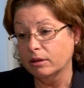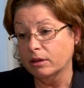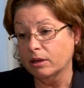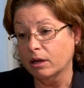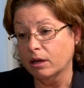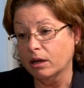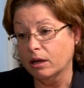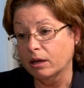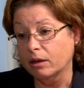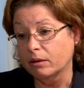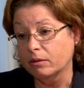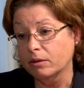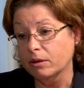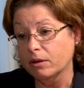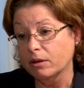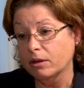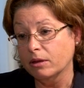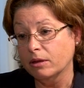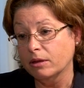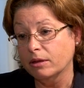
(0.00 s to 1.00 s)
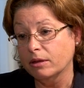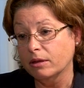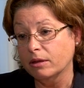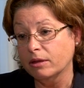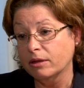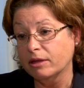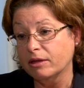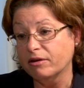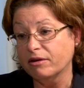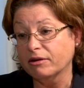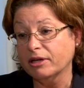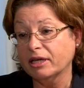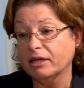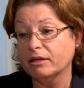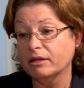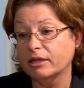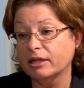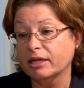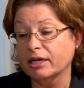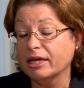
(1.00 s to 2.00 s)

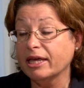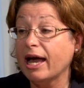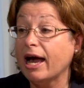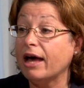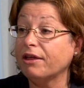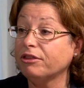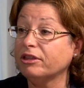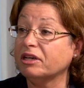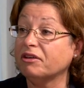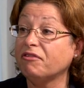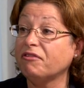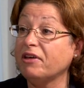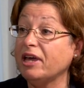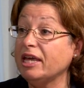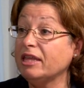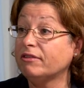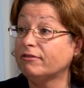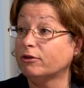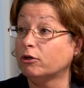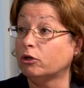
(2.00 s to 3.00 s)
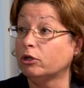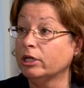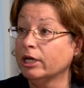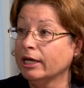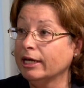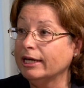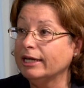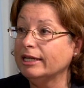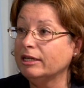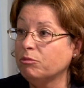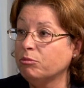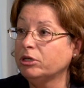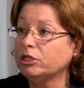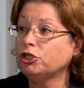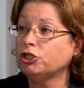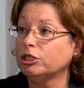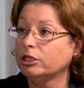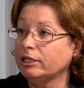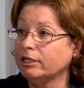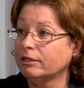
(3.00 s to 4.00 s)
the Catholic faithful in
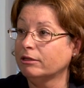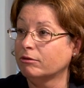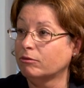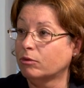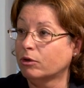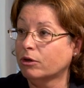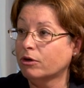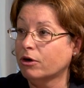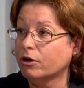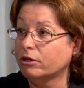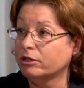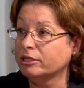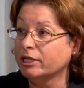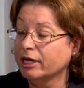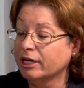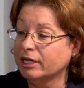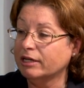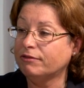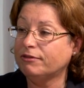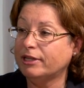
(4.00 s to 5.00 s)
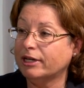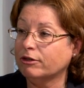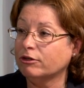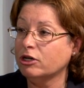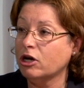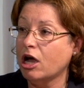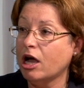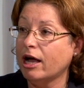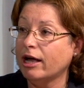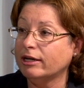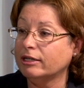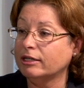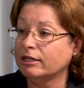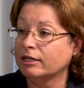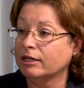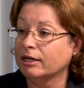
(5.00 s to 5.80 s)
mission in the world if they're not